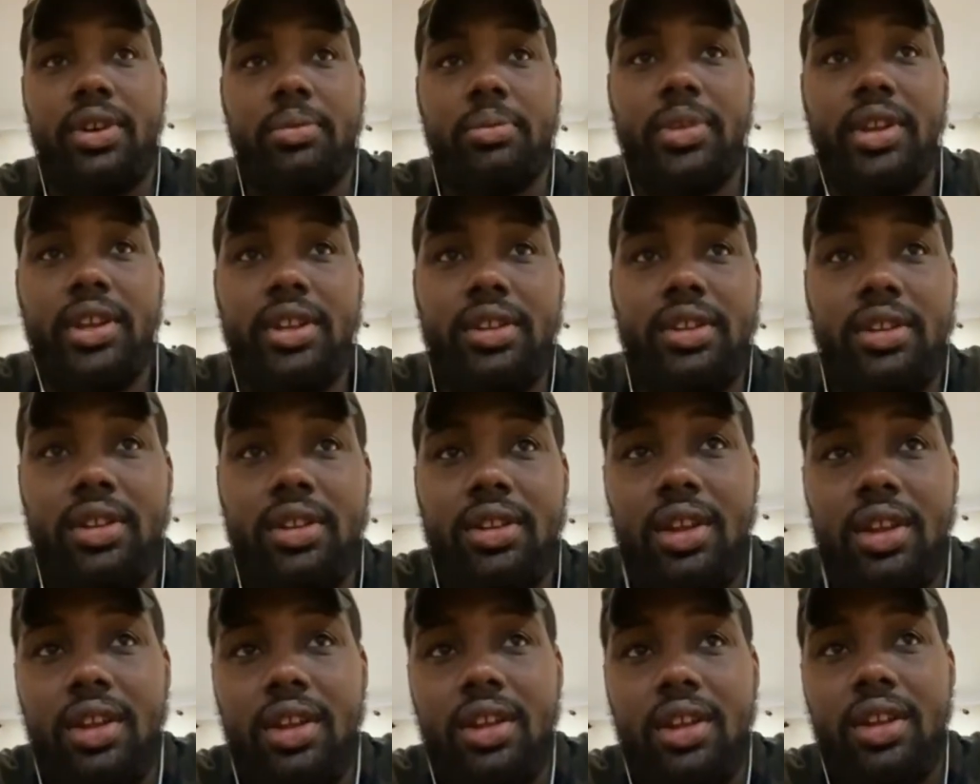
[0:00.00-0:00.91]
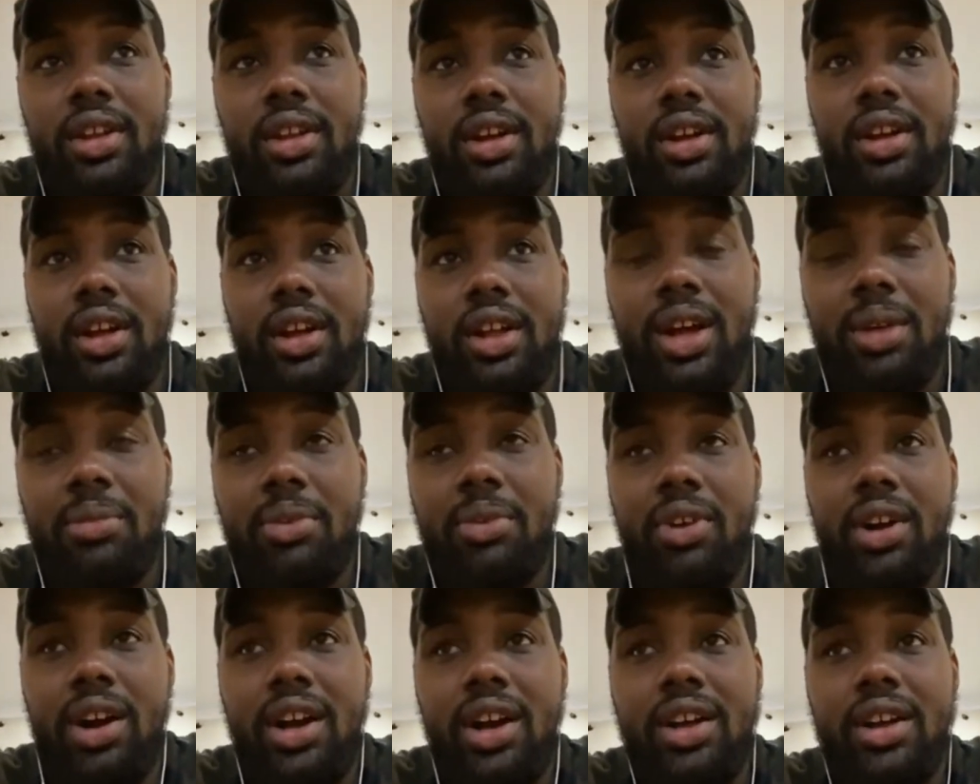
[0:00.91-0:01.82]
I mean, coming
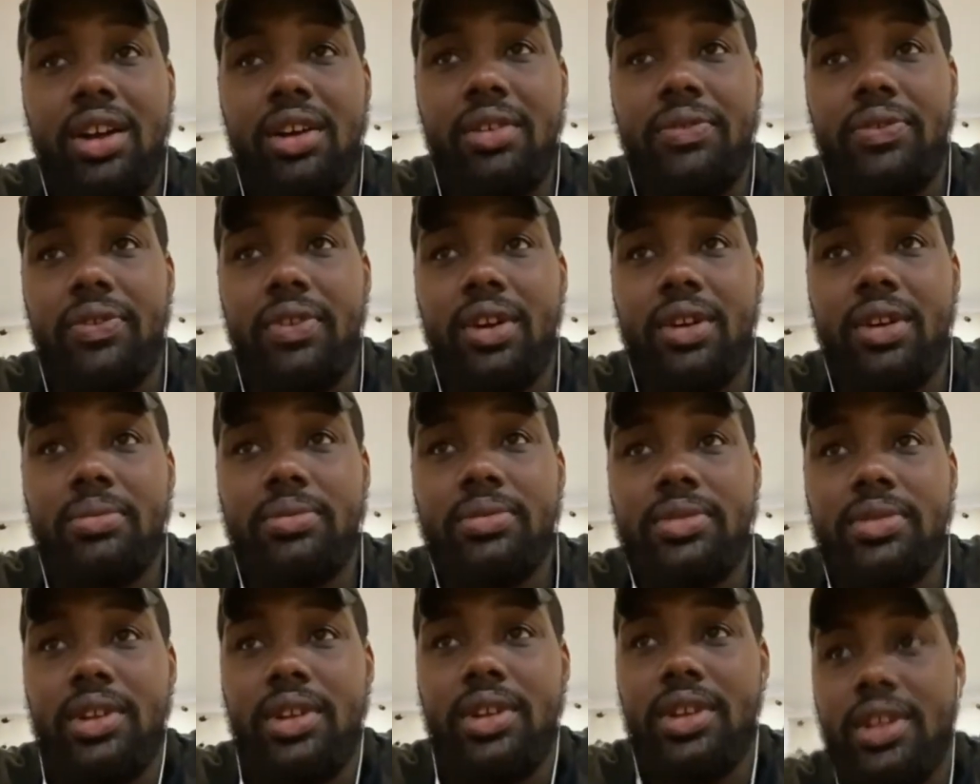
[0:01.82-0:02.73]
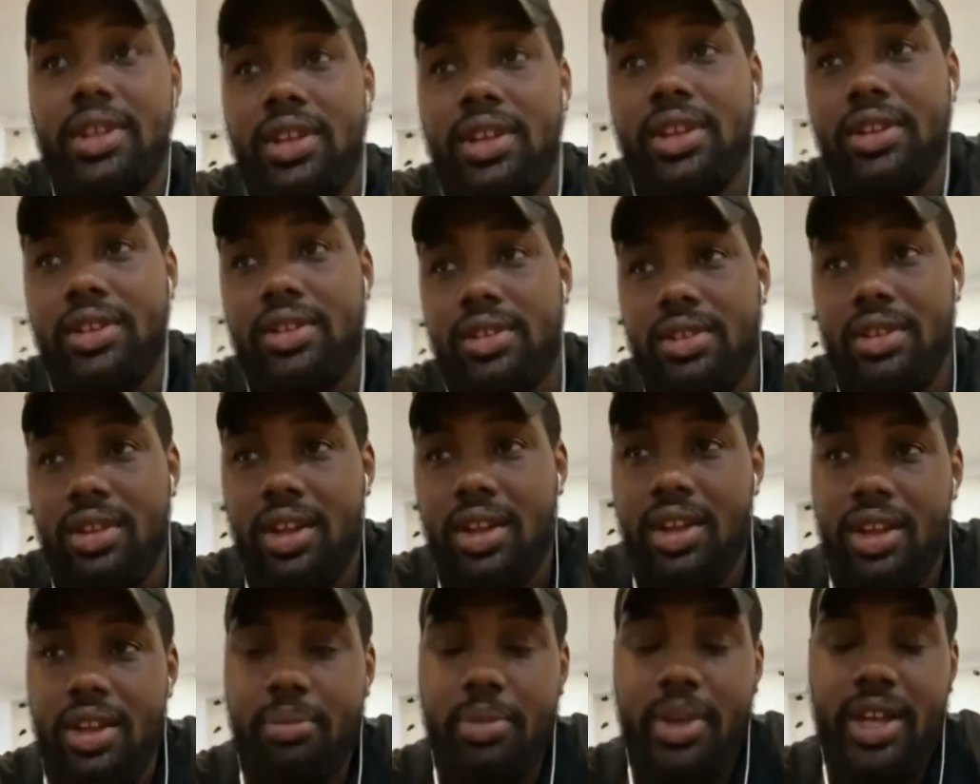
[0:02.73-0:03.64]
where I come from, and then
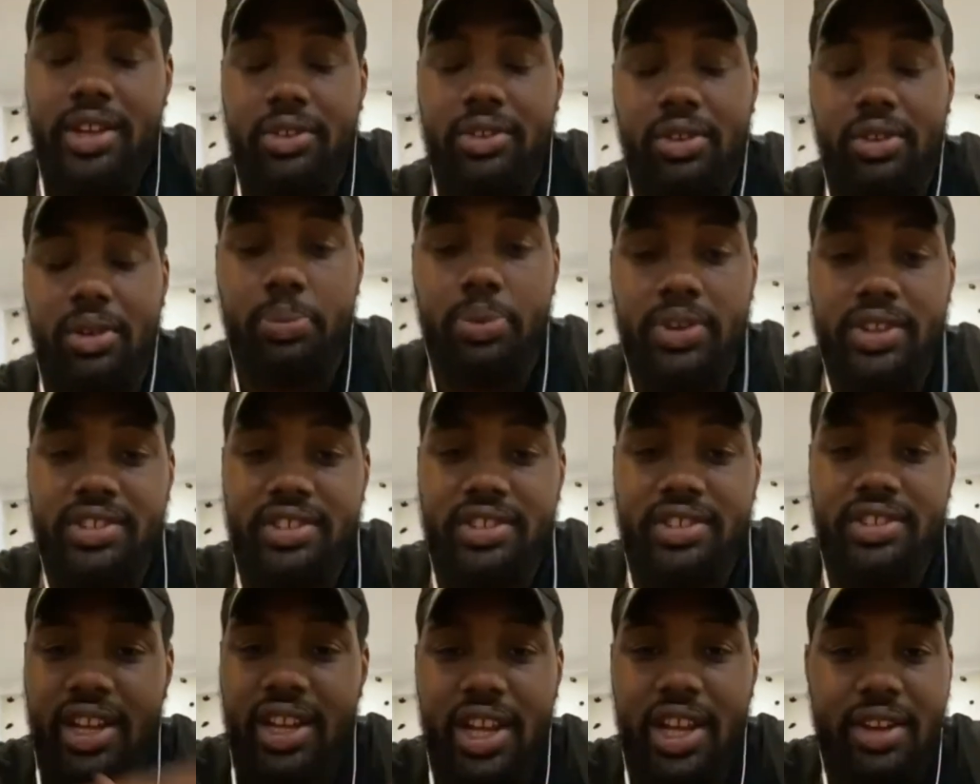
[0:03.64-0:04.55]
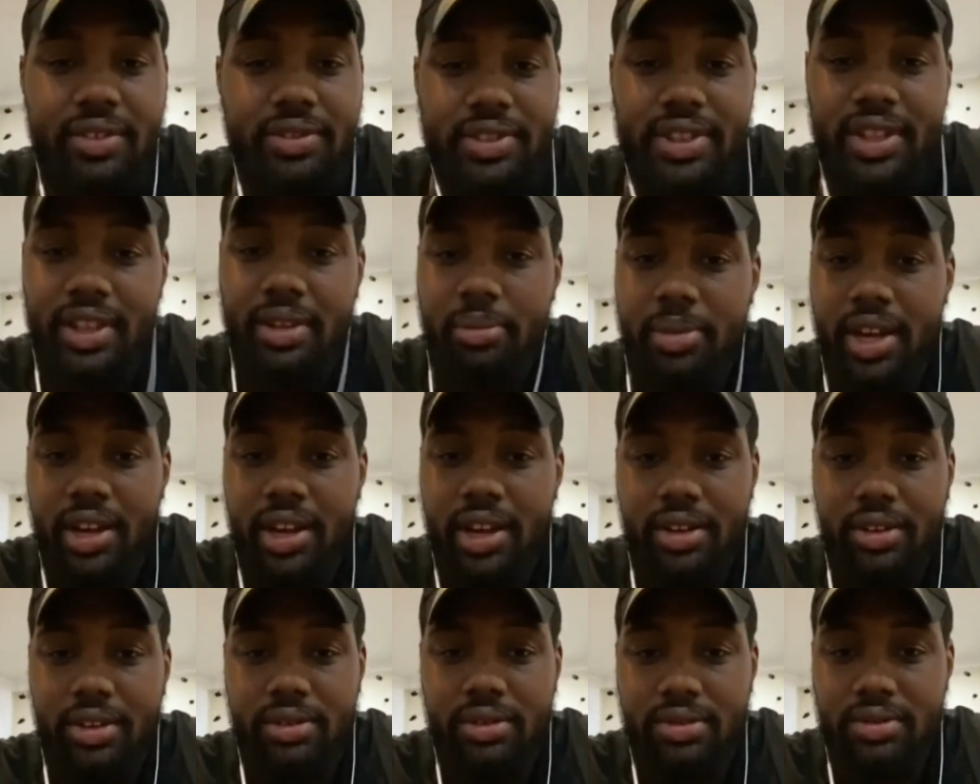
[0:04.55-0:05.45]
it make you appreciate everything back
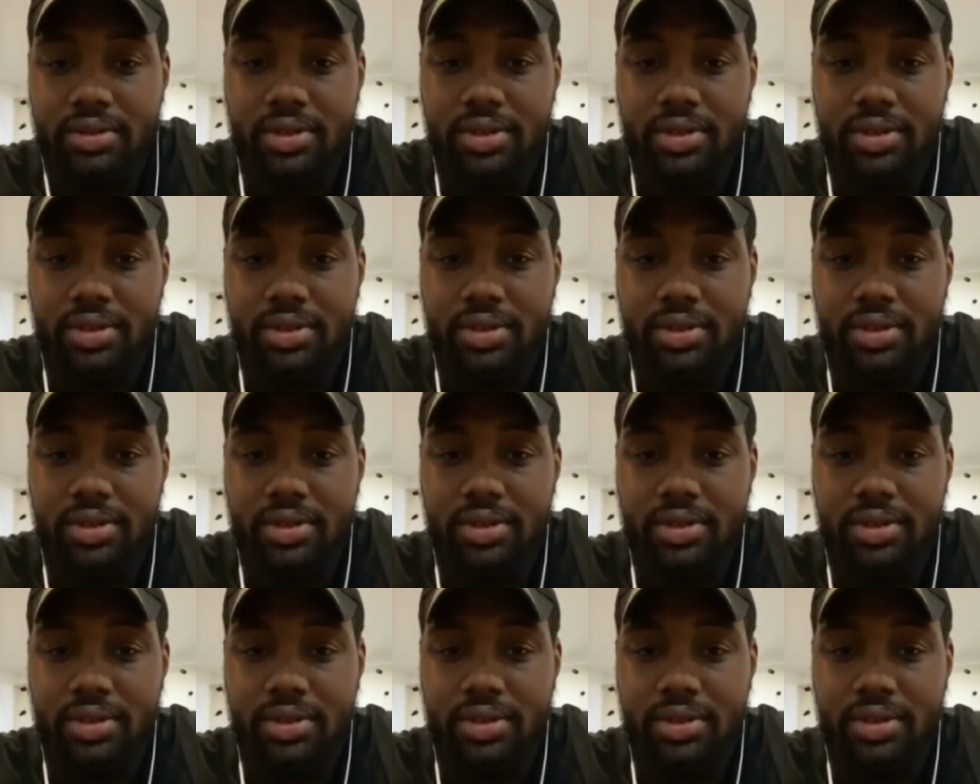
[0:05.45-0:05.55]
home.